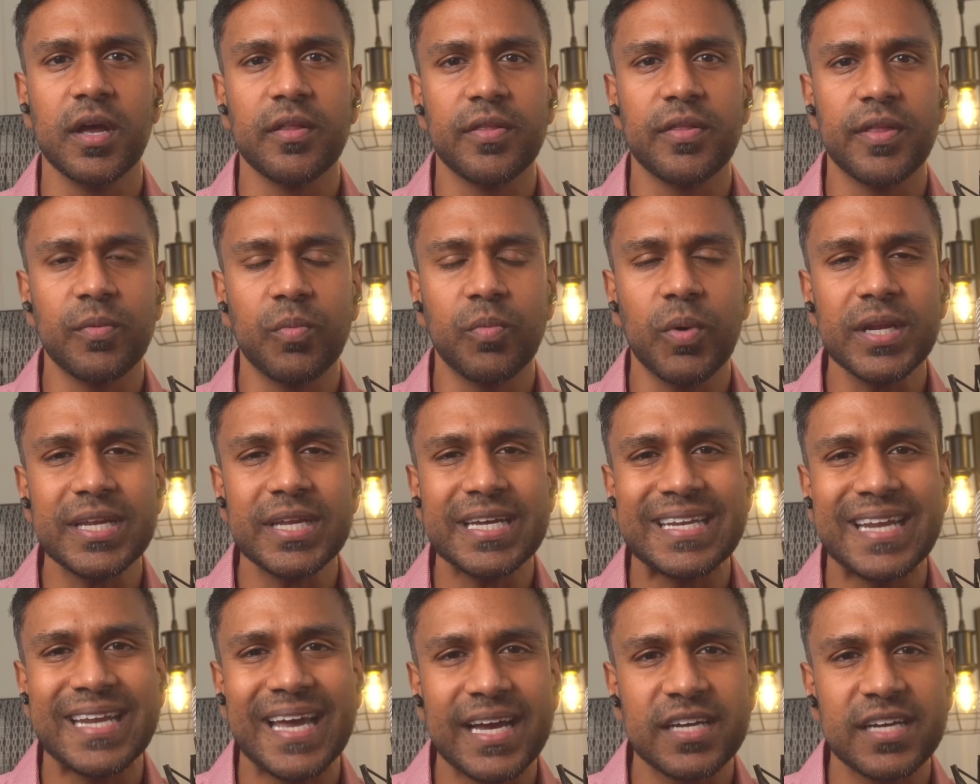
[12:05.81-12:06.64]
They want an
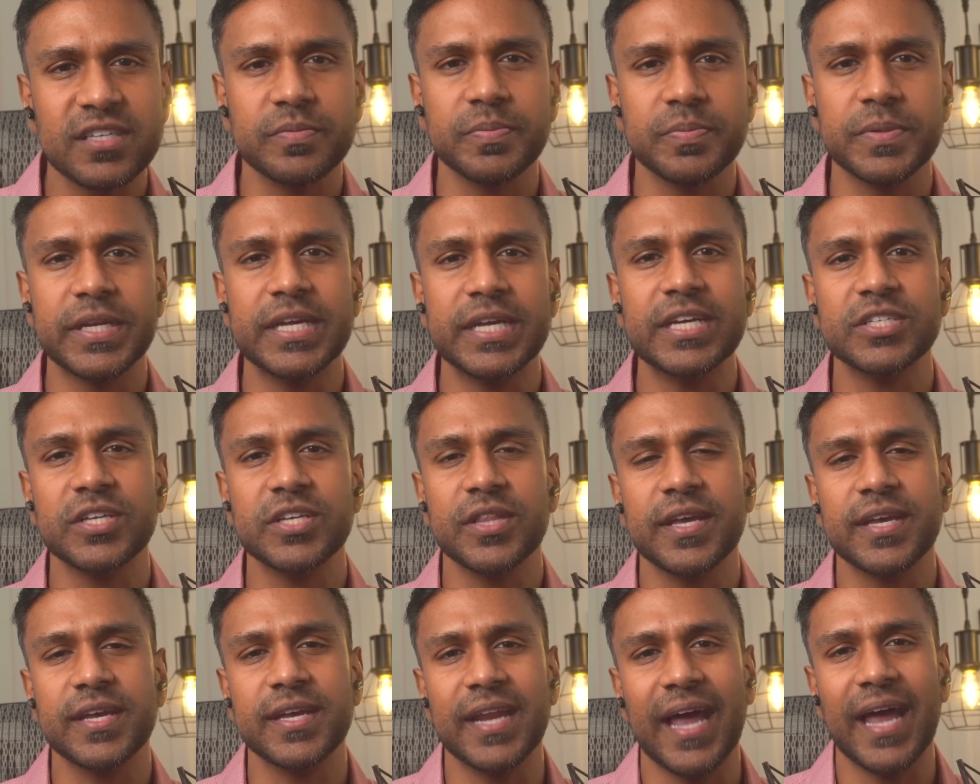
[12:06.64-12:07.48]
explanation they
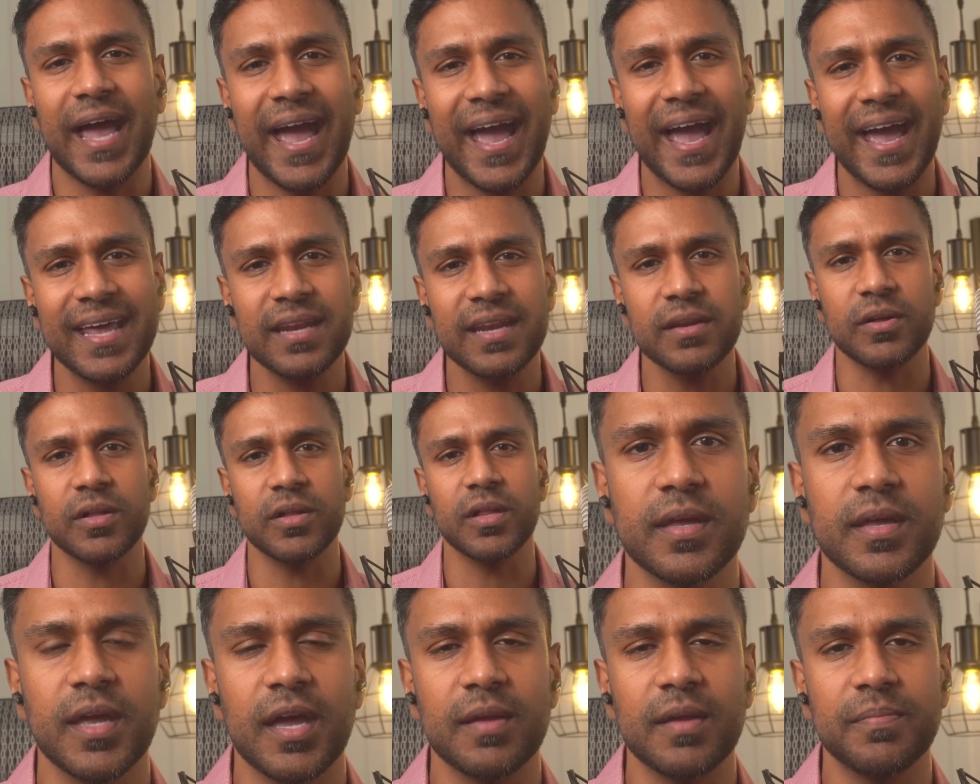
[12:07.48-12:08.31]
can handle,
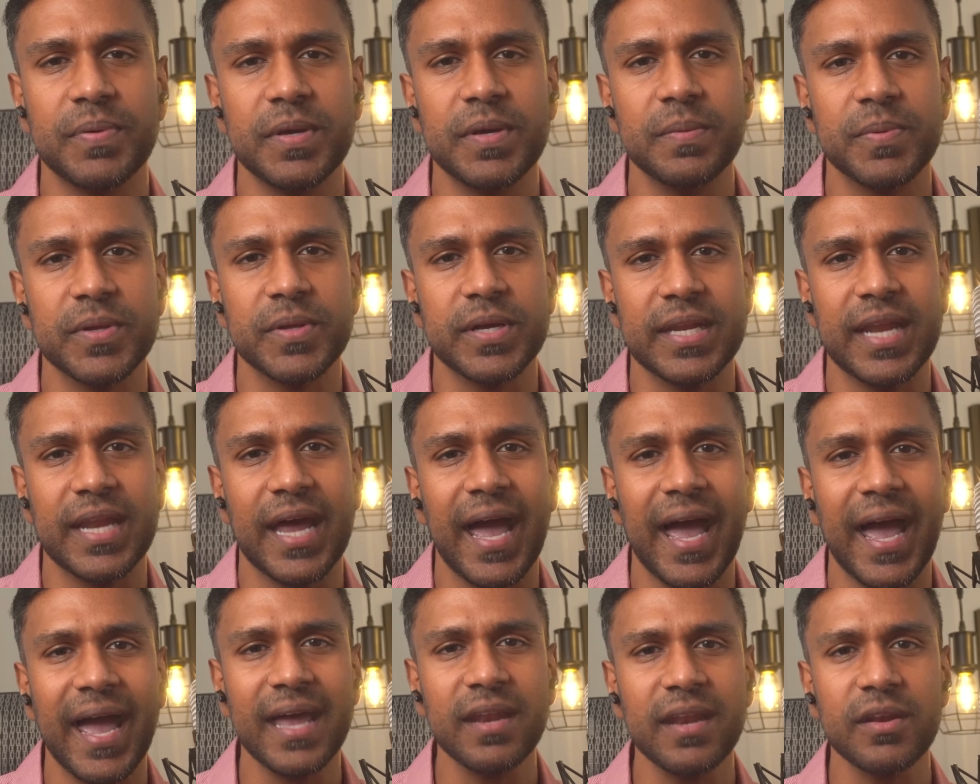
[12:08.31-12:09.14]
and people can
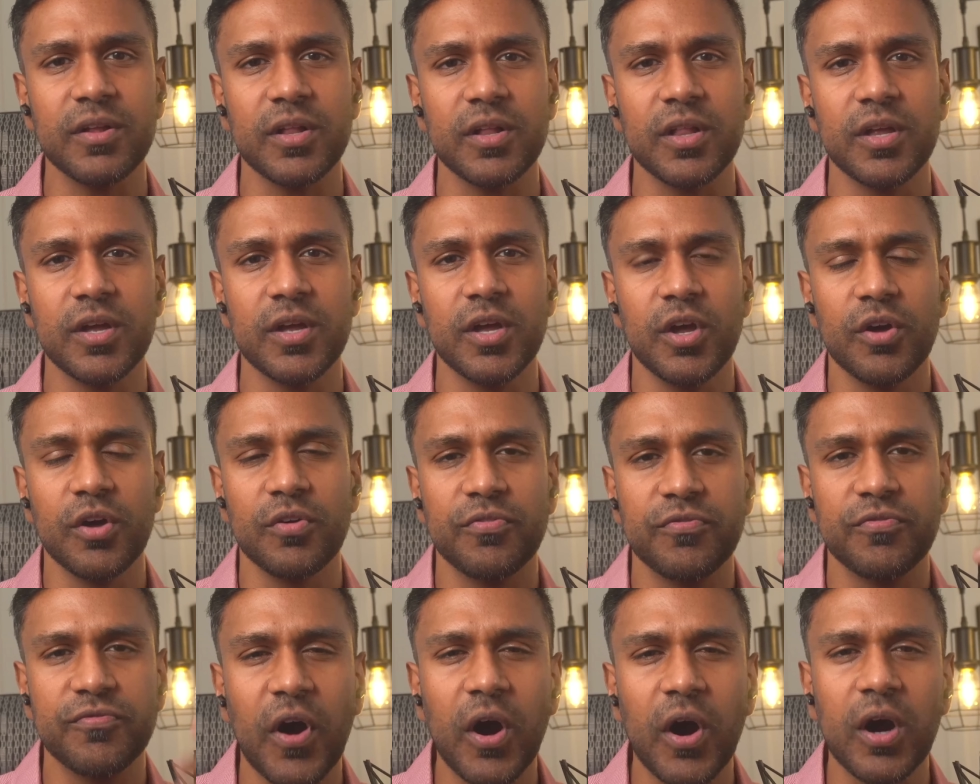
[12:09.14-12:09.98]
handle
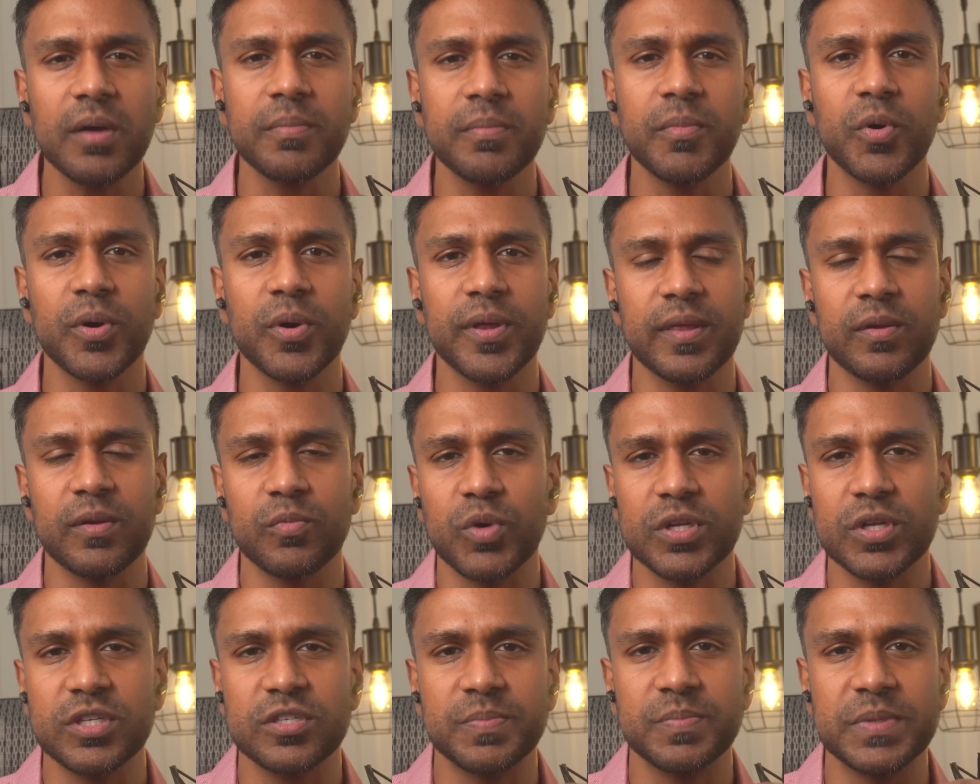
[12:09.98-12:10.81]
far more than
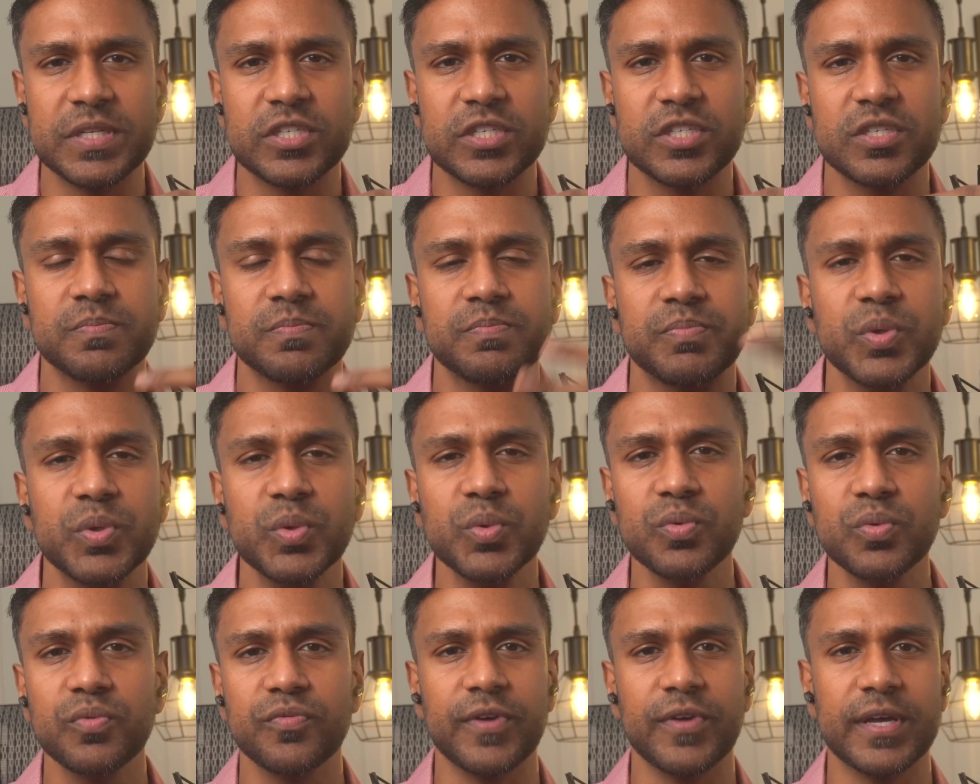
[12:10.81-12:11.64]
what's been
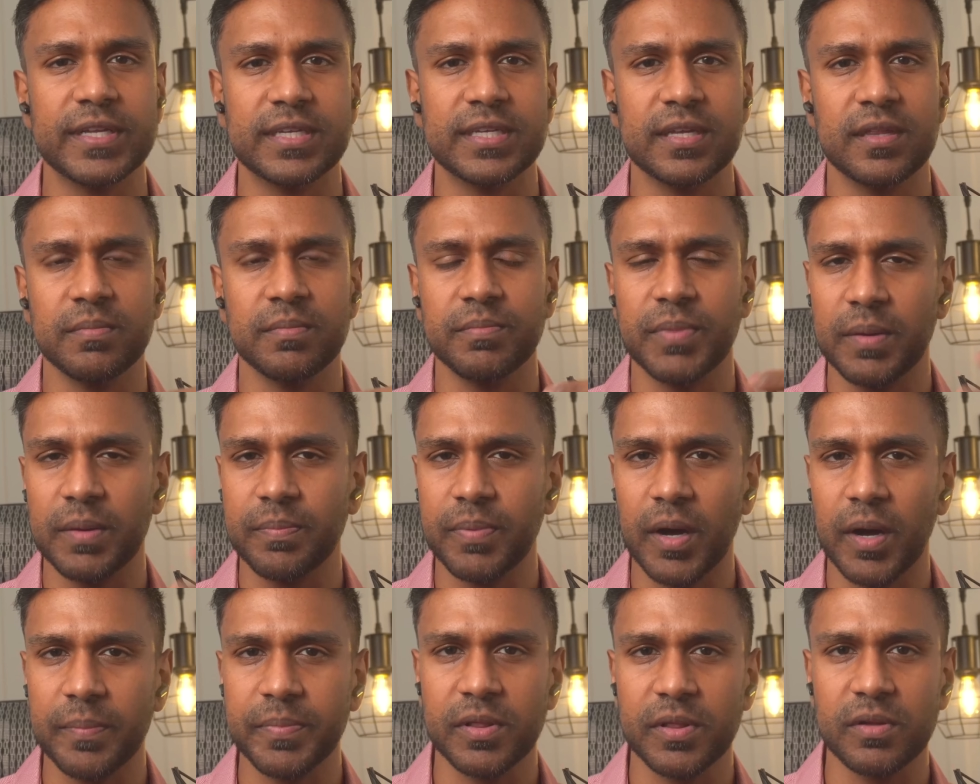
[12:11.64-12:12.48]
spoon-fed to them by
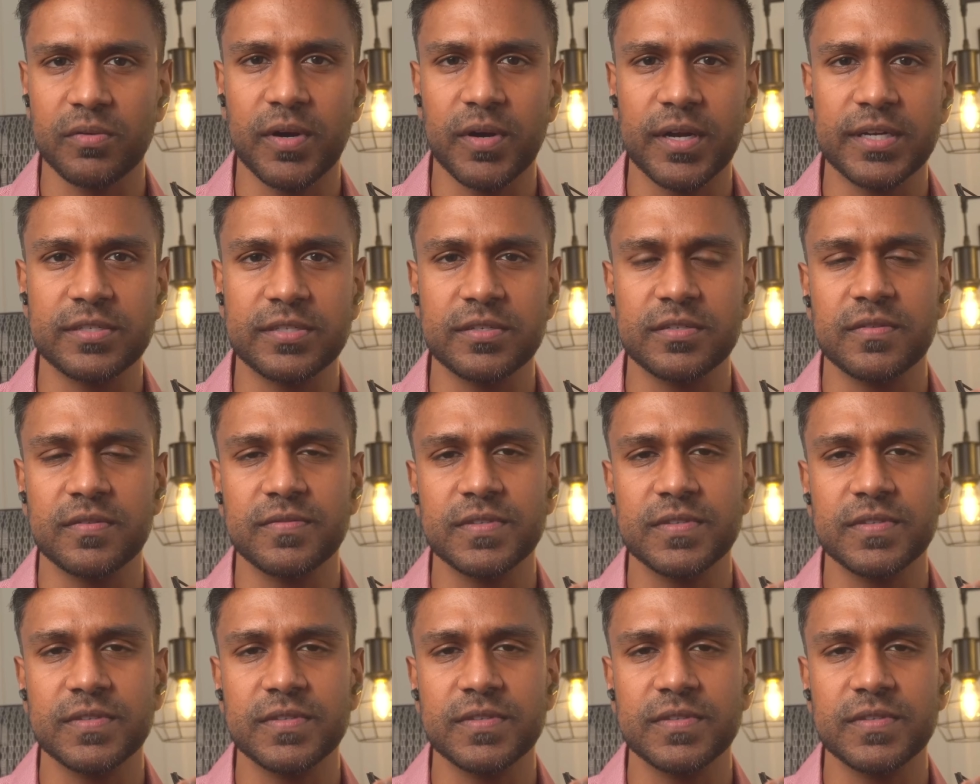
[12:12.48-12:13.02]
popularizers of